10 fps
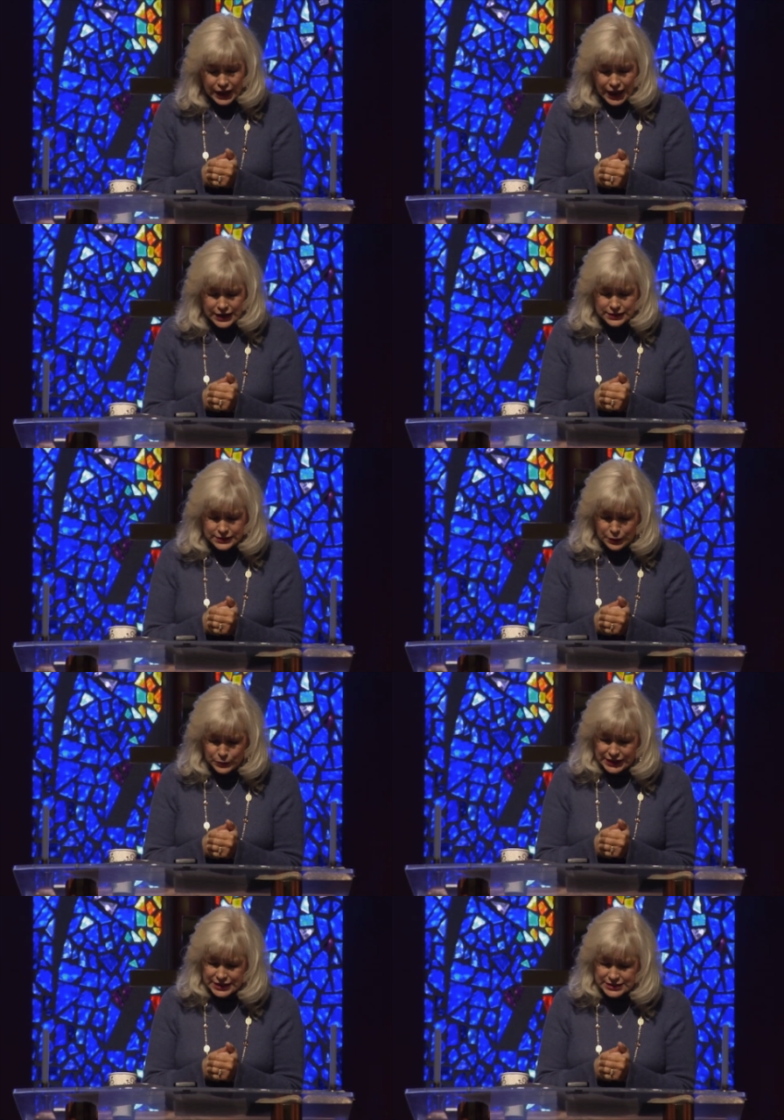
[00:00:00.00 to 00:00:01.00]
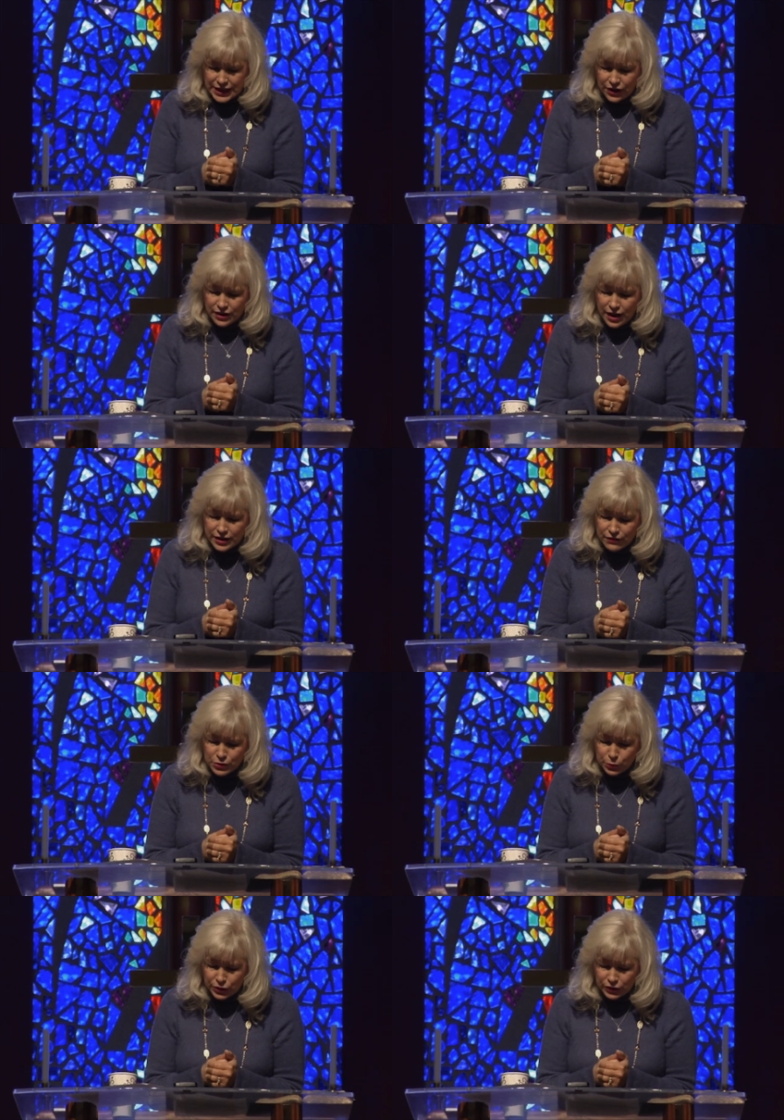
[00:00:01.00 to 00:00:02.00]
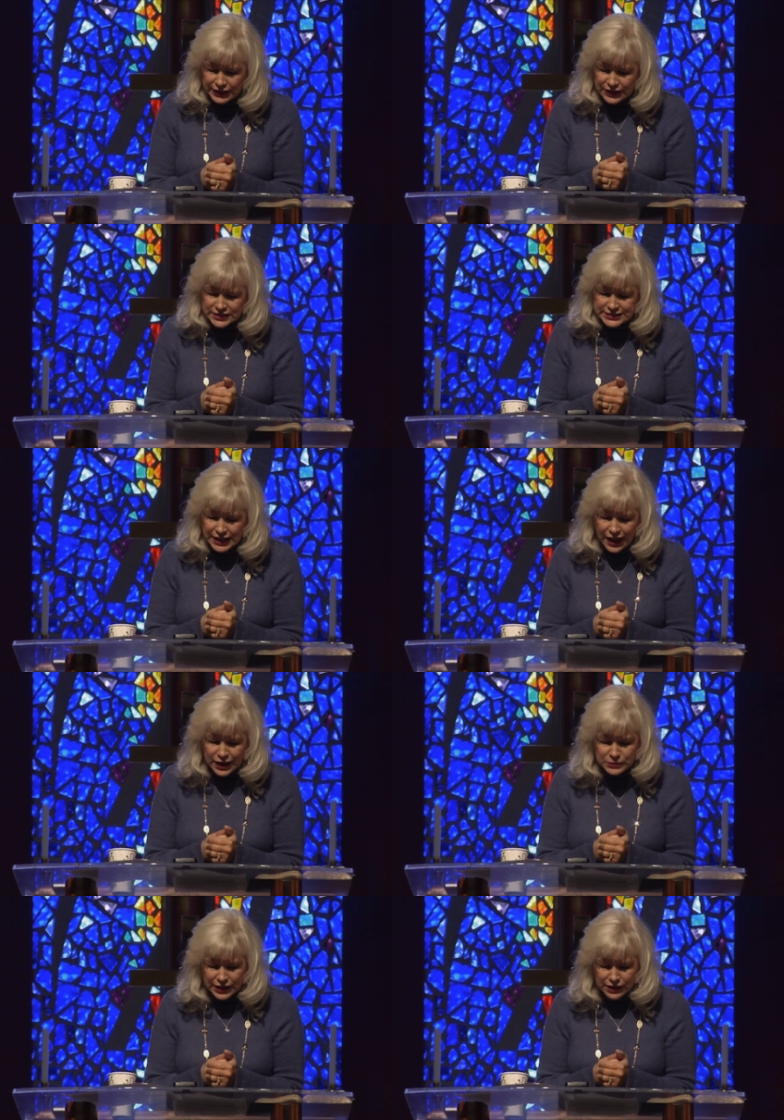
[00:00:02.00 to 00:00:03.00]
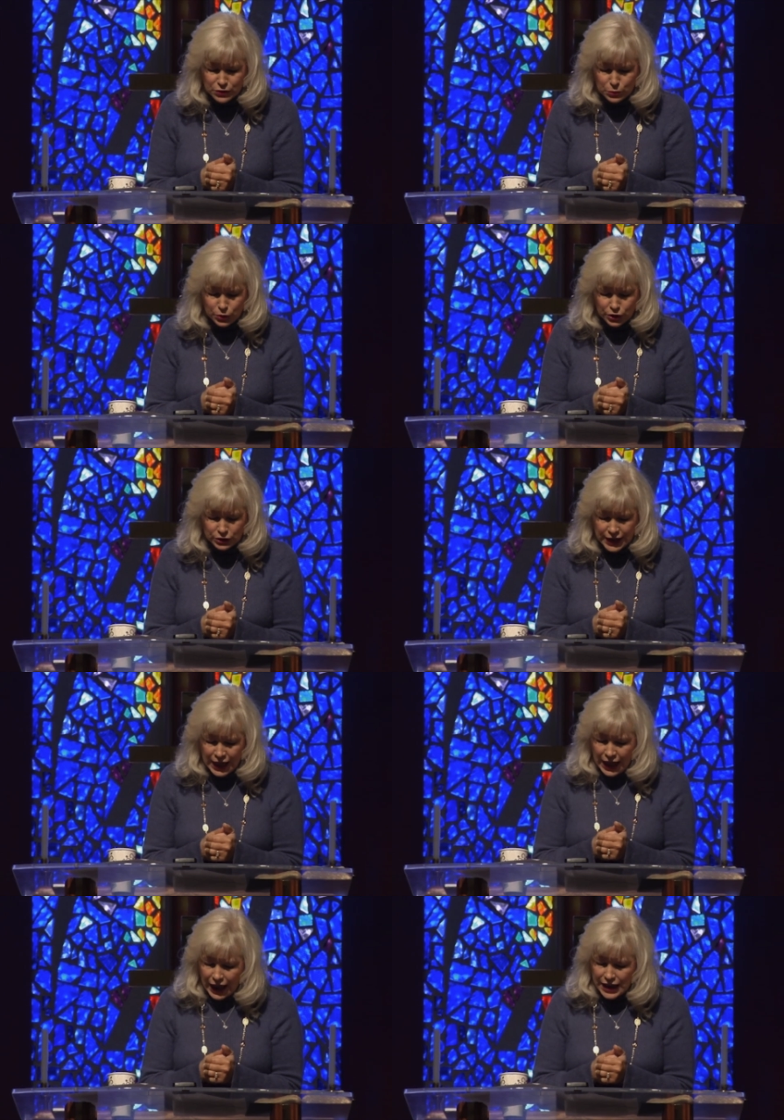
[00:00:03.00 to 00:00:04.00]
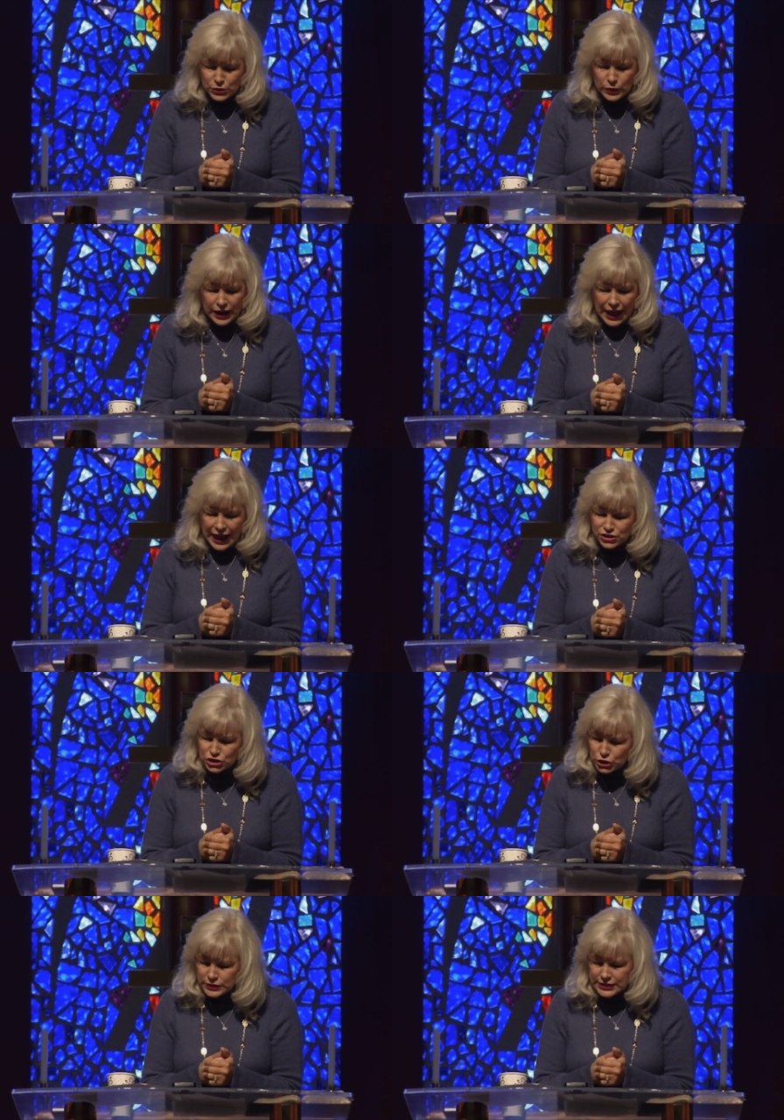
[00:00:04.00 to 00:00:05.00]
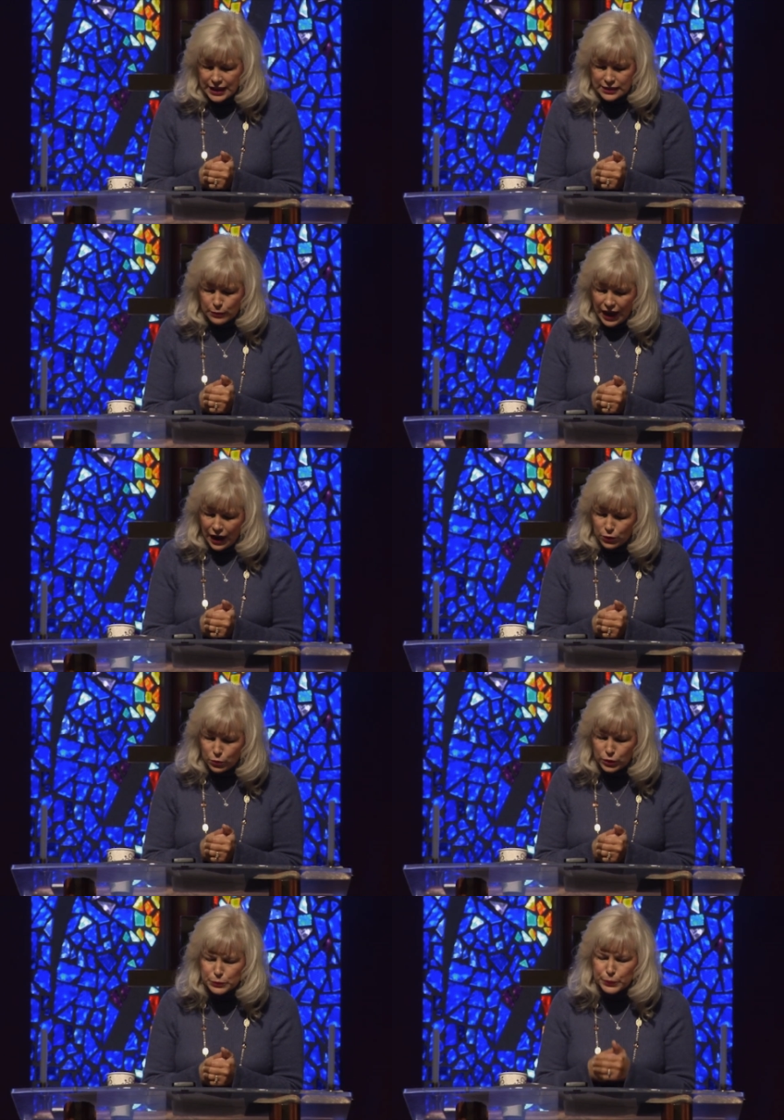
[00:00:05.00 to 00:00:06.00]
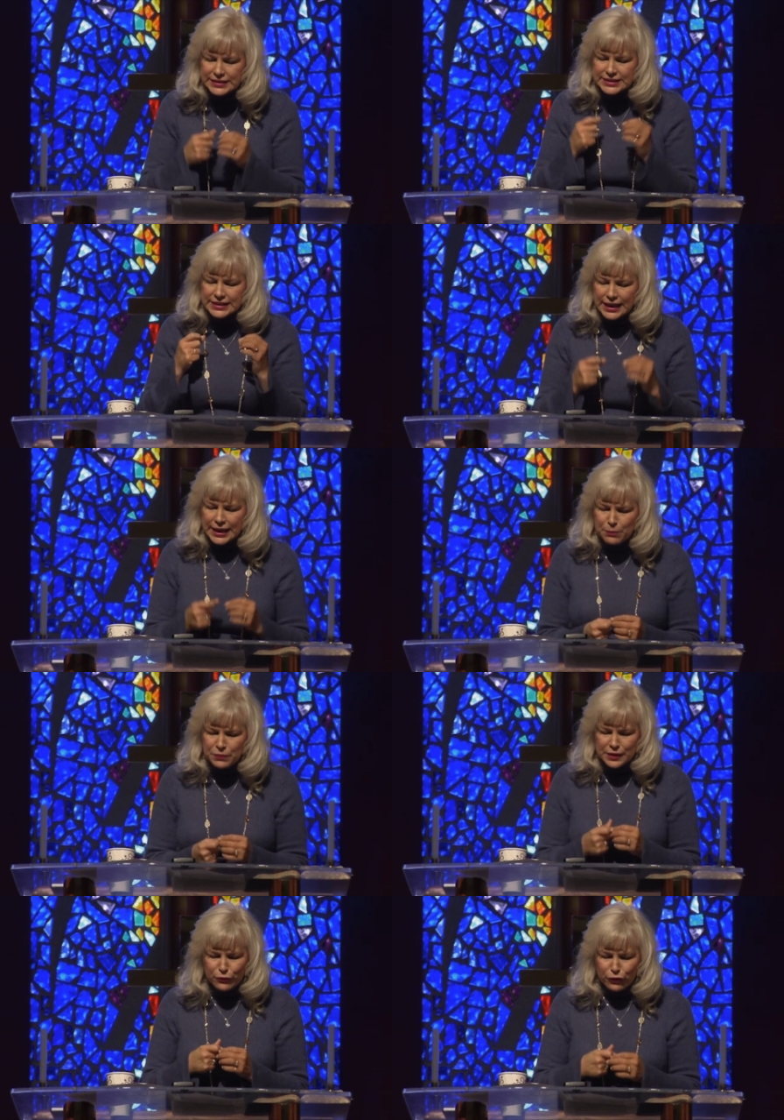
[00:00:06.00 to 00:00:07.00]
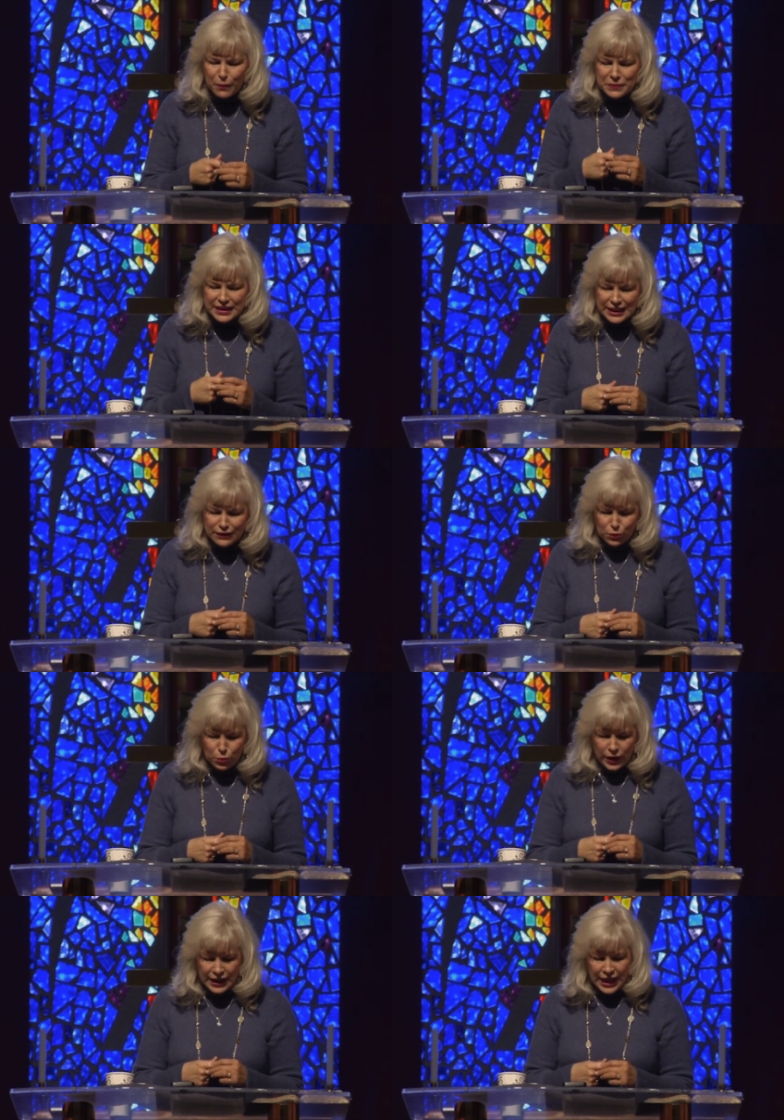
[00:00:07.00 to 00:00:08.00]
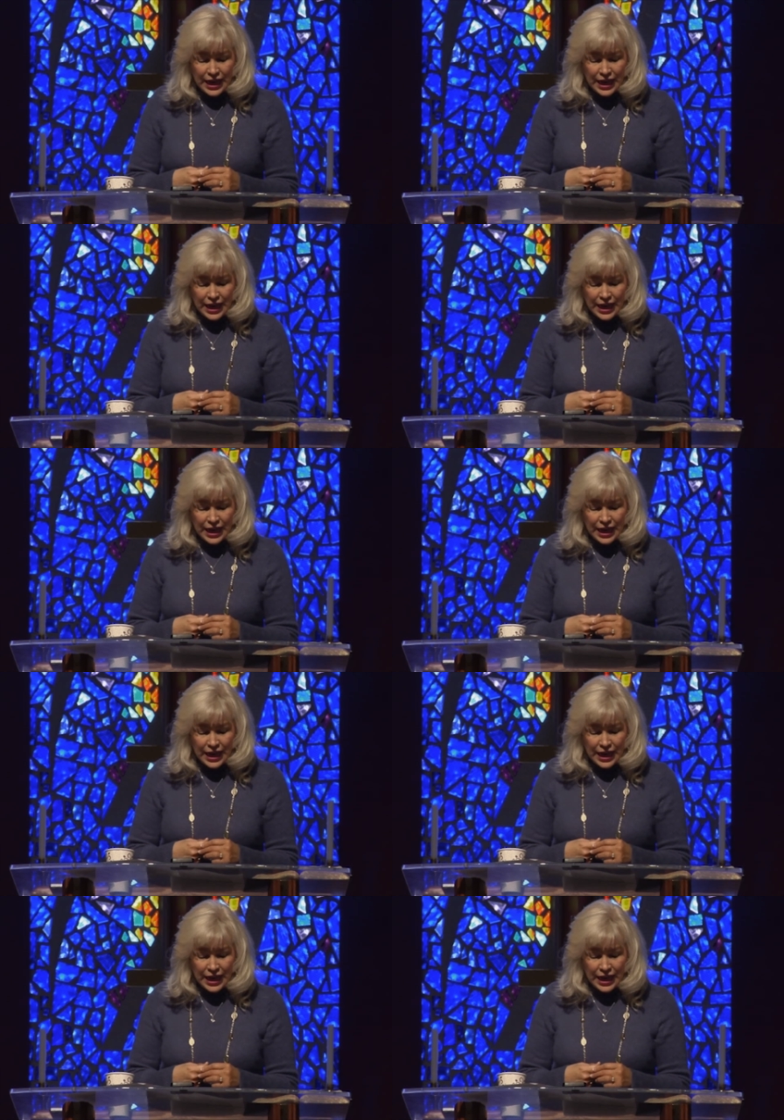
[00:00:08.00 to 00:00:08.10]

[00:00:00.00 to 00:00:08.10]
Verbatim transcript: hated them because they are not of the world, even as I am not of the world. I do not ask you to take them out of the world, but to keep them from the evil one.